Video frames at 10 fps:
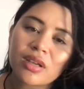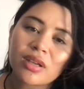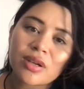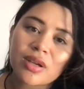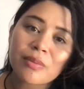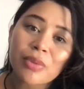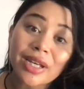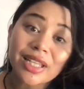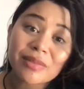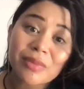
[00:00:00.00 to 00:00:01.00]
embody
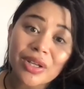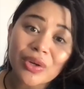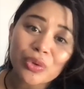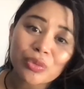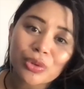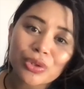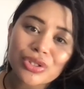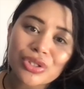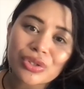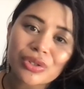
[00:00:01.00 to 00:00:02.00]
in my own
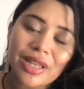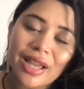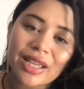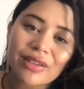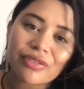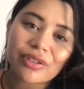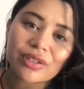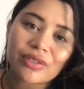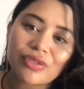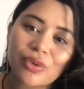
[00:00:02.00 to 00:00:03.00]
personal life and
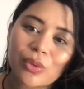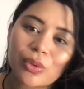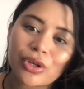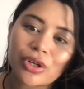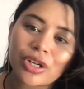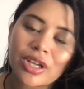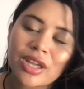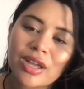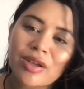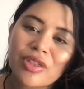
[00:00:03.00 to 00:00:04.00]
for
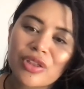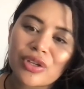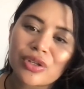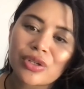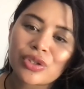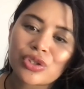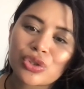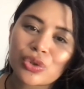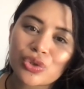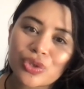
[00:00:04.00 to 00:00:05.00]
the
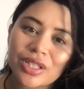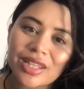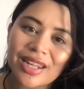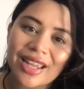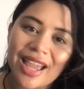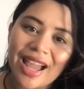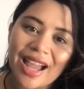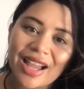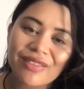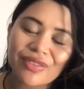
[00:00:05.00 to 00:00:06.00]
children that I
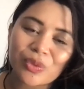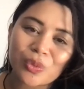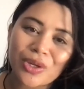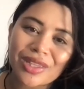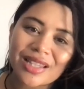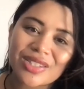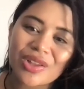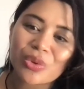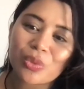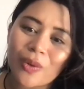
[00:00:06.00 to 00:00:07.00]
have and one that's on
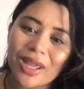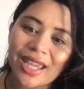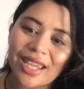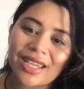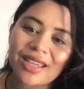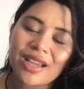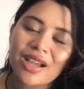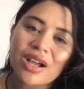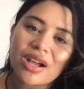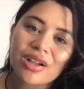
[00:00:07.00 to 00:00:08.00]
the way,
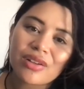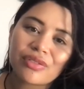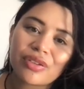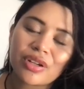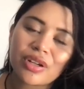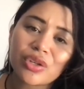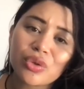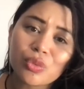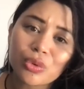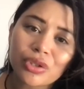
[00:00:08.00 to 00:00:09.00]
of a new
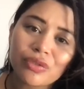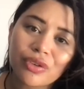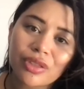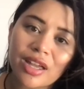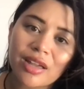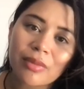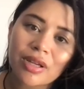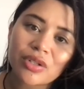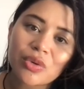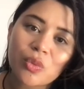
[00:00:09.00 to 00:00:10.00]
world for them. I
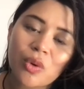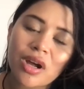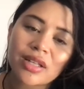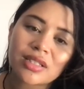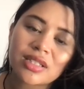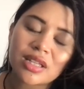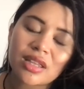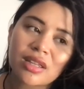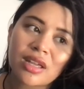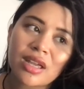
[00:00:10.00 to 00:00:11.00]
don't want to,
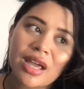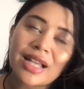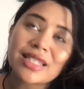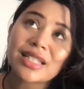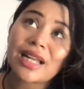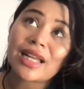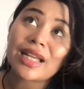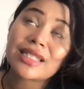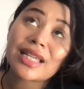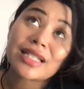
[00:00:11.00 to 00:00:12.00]
as
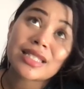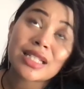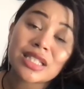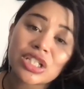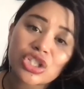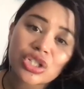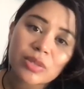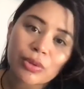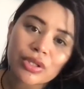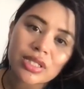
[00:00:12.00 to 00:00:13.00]
an indigenous
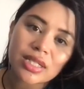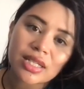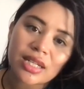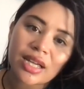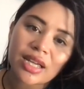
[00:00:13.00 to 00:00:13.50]
person, I